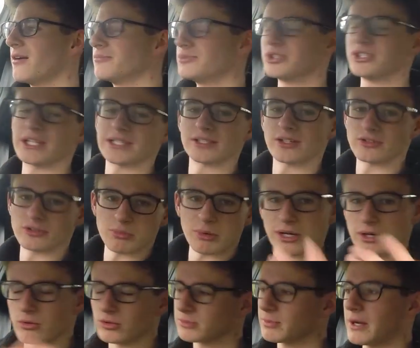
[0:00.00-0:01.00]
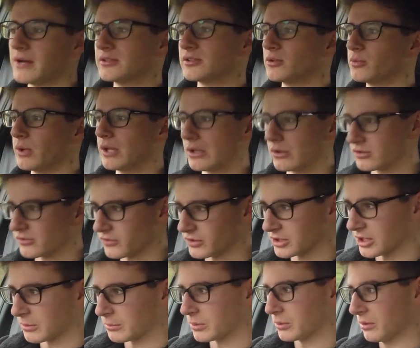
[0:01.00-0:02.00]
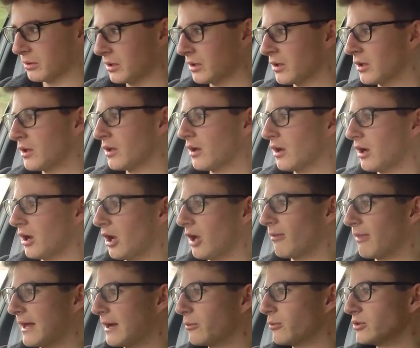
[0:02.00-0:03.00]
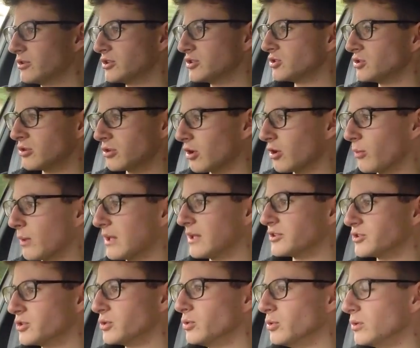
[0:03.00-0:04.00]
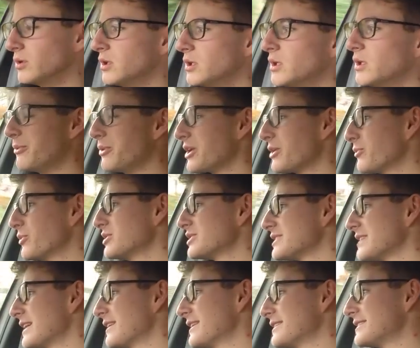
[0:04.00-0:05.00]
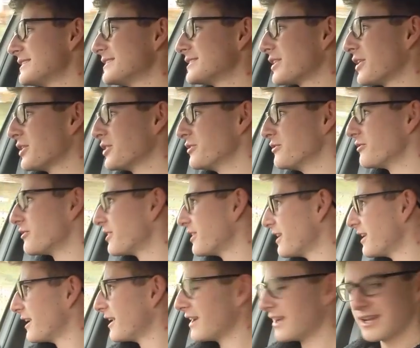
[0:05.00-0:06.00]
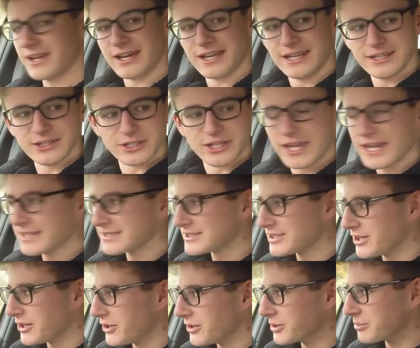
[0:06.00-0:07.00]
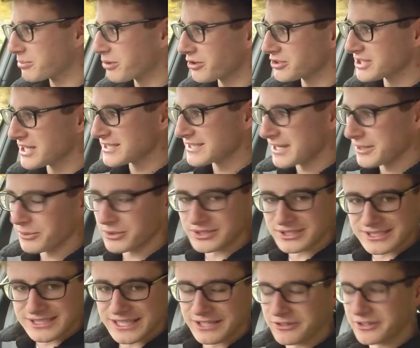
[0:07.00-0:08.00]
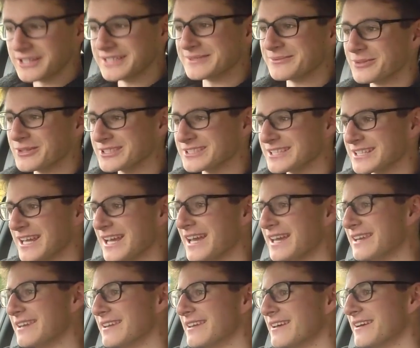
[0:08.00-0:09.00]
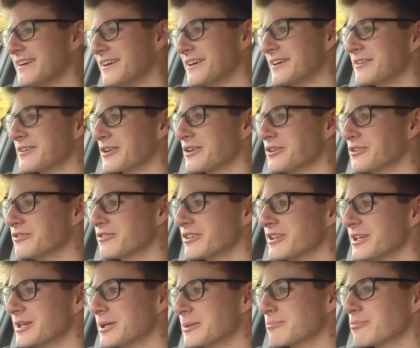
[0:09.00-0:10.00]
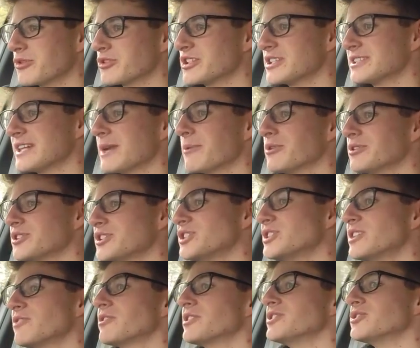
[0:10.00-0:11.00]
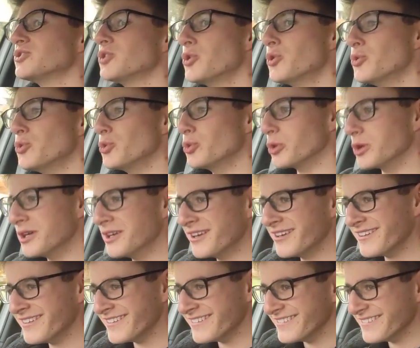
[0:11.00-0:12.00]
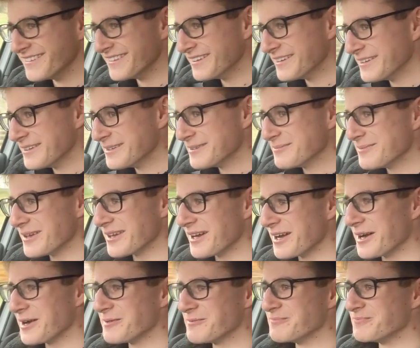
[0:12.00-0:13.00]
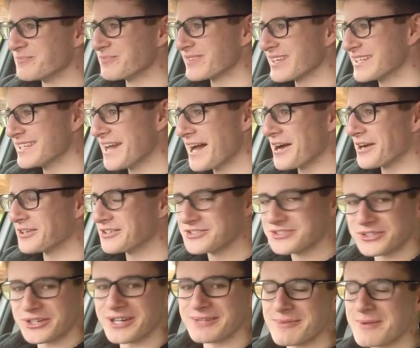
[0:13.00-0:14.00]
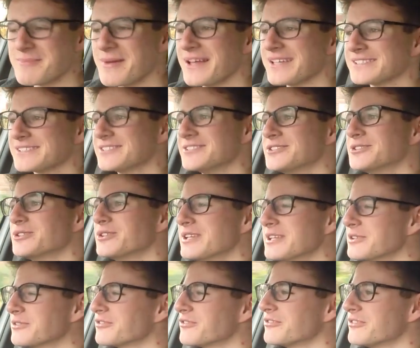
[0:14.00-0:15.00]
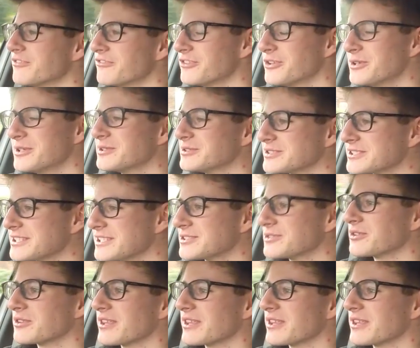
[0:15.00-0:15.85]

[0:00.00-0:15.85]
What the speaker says: 600 brake horsepower to the wheels, for example. That would just not go well at all. But what I would say, this is kind of a little kickstart on the Project A1 series once again, kind of Project A1 Series 2. But yeah, I'm going to try my best to do a few little subtle